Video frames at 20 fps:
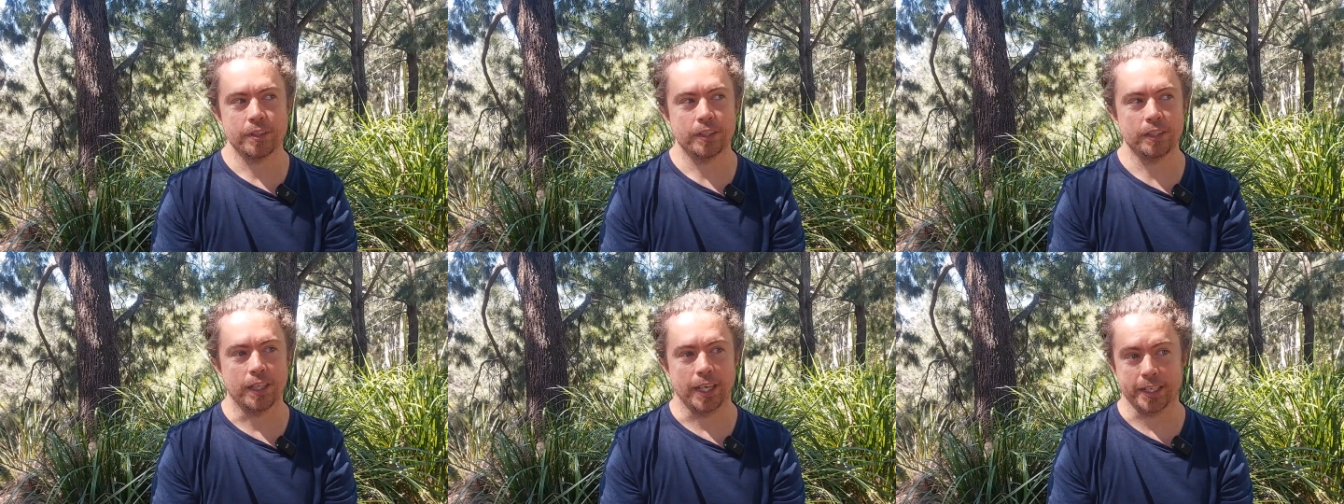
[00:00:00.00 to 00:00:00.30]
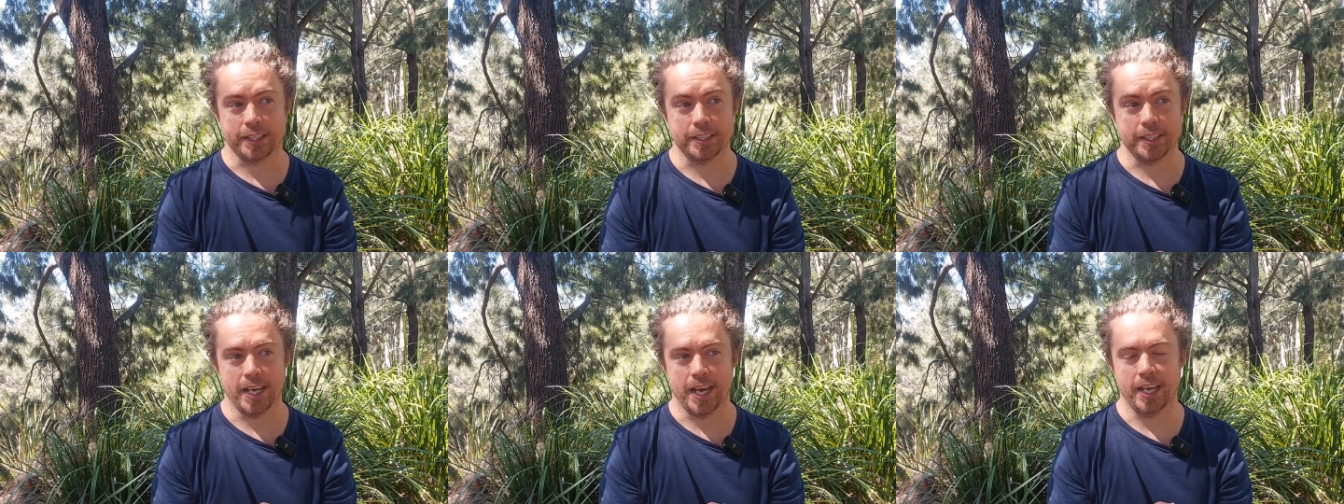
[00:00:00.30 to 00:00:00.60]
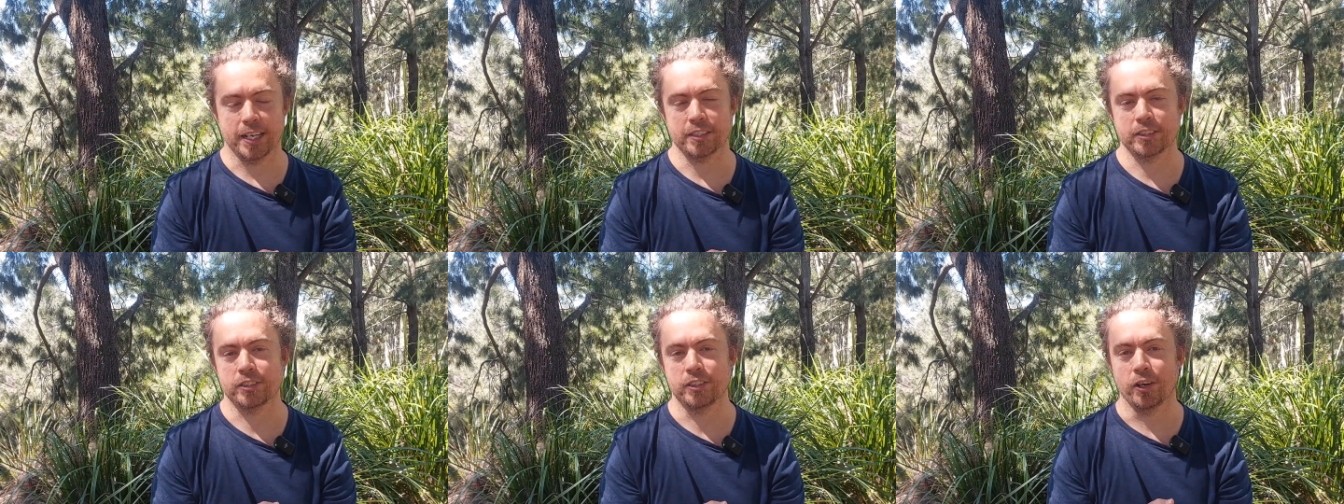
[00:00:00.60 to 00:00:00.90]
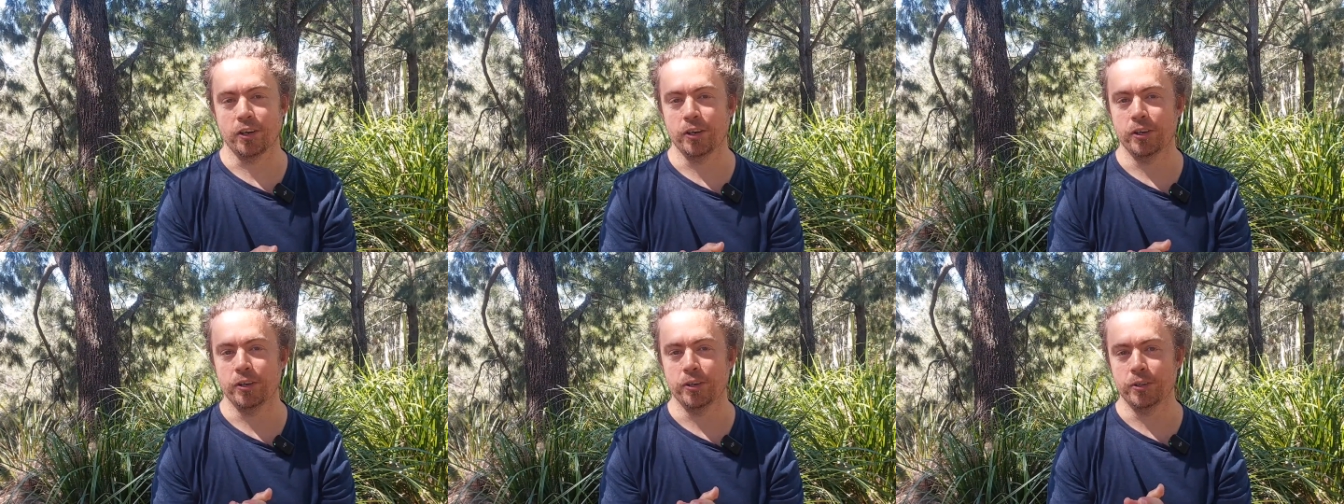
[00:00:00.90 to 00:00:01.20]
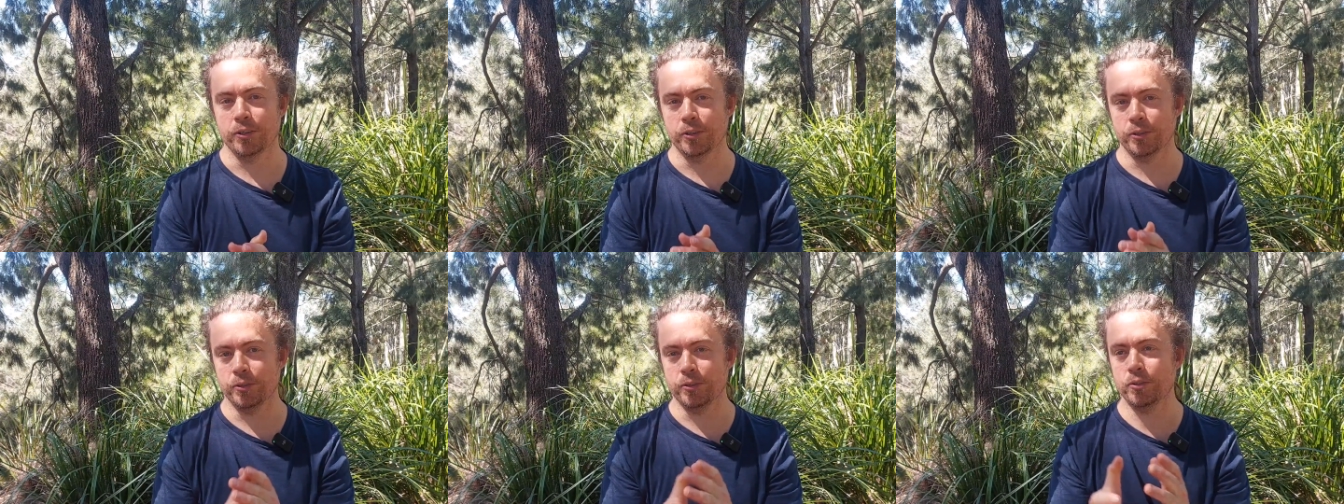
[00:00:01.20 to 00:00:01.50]
like that.
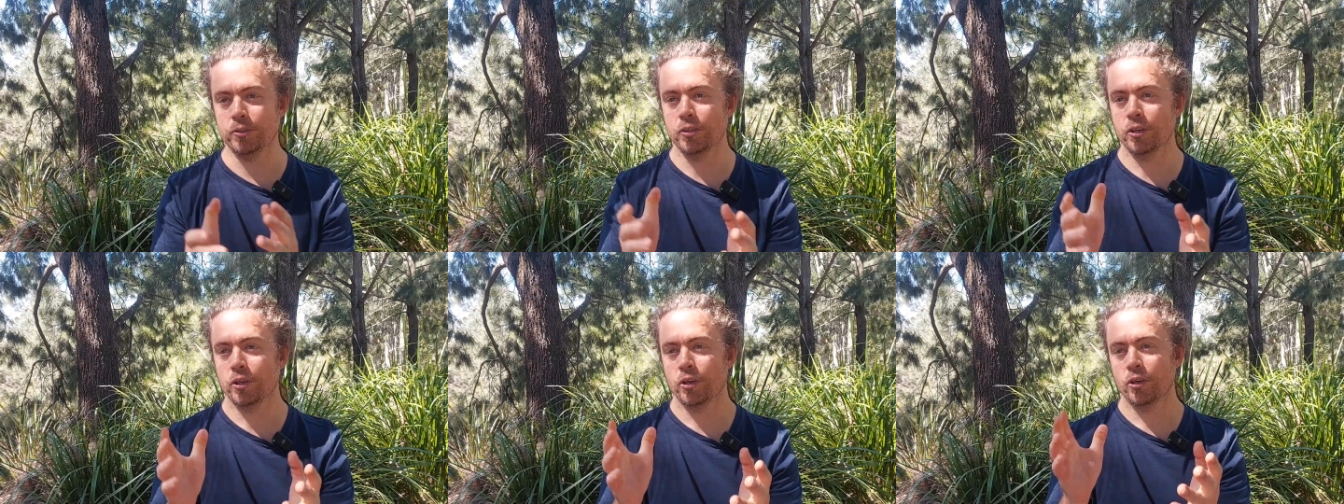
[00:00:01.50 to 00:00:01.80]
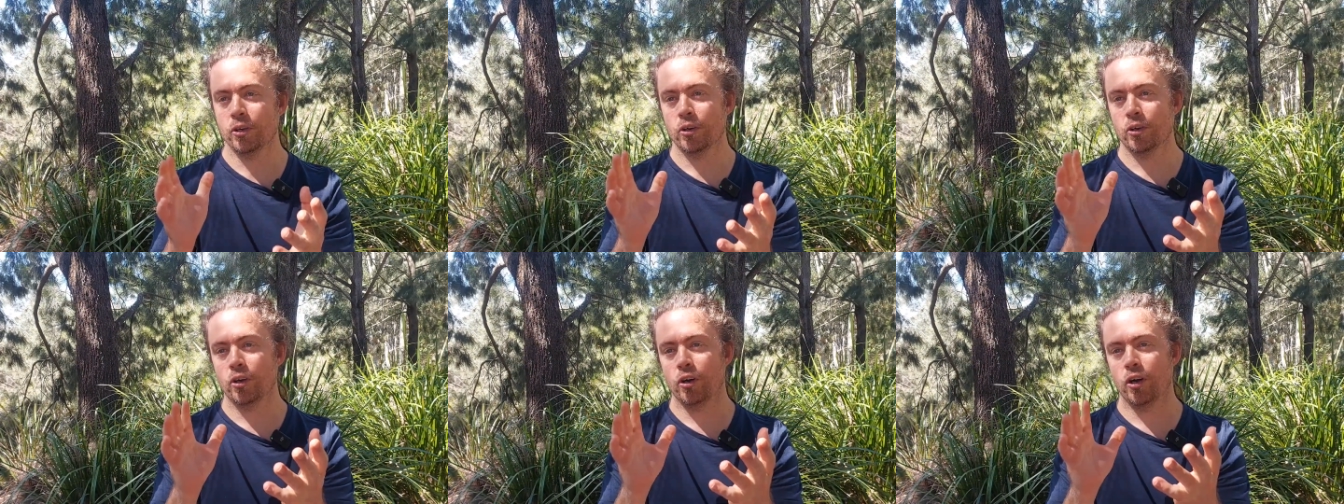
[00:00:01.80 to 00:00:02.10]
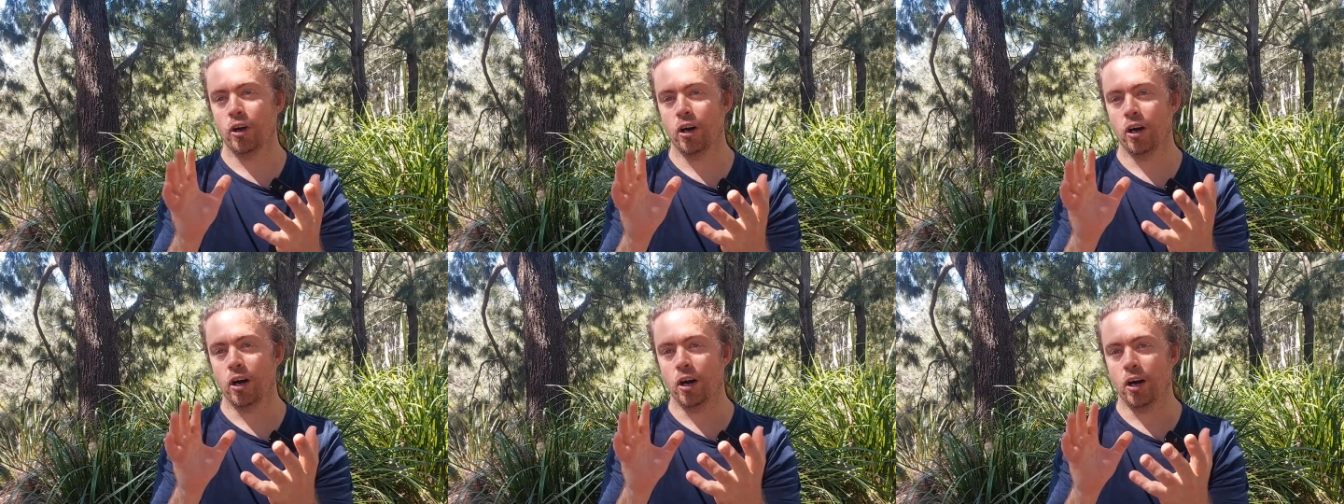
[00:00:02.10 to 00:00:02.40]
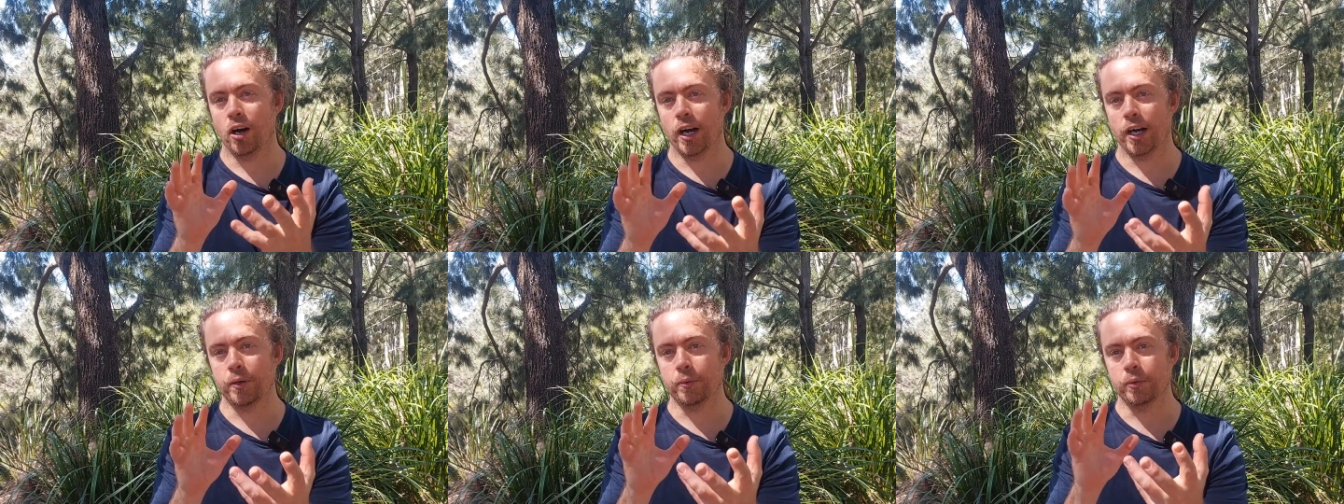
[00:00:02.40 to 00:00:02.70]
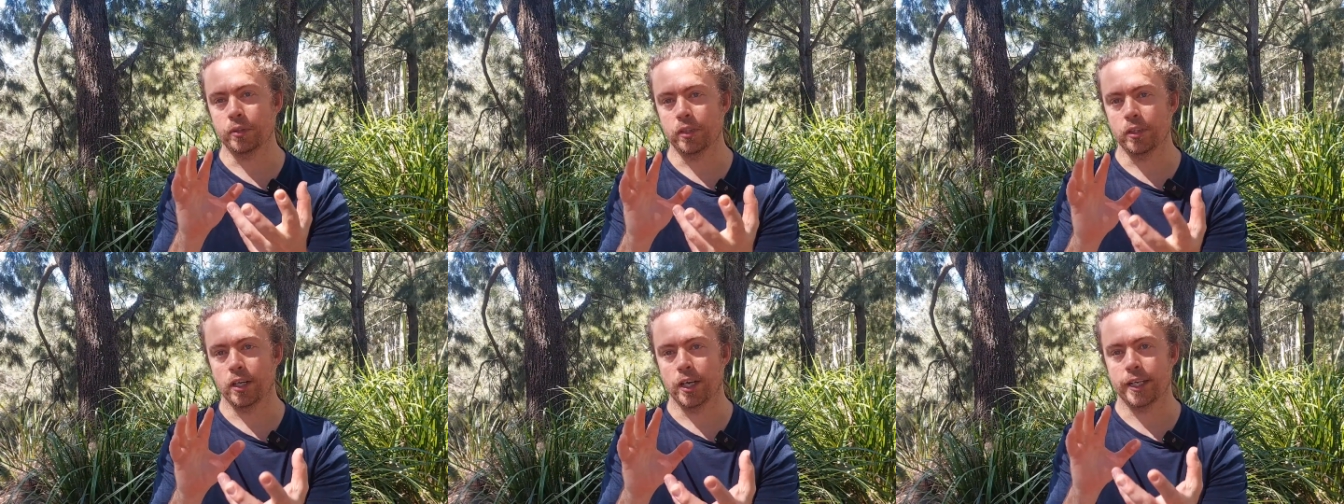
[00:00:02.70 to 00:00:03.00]
So I
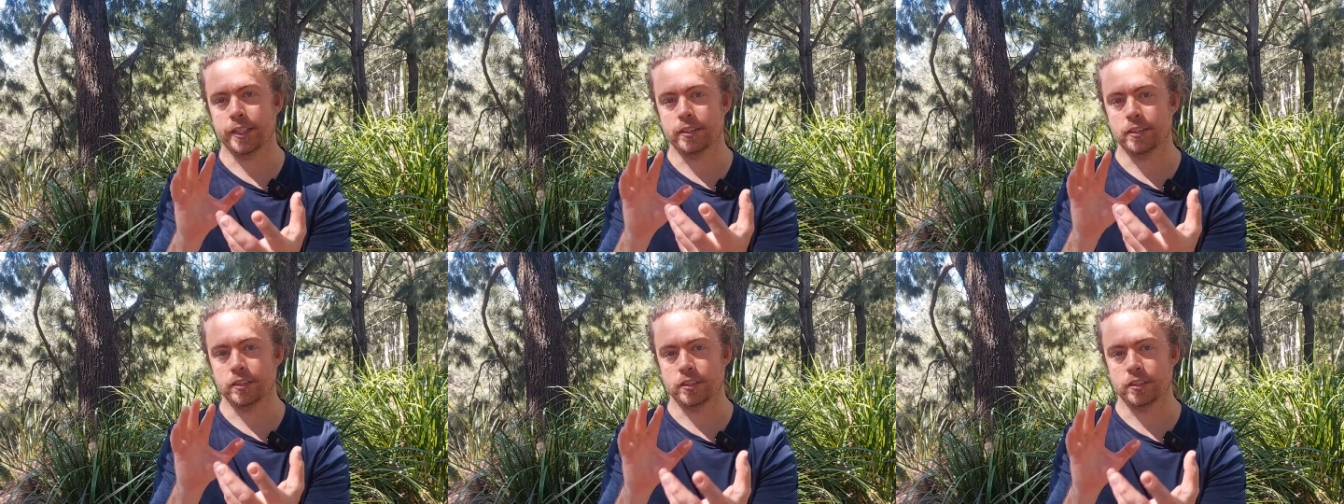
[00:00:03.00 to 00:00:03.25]
would like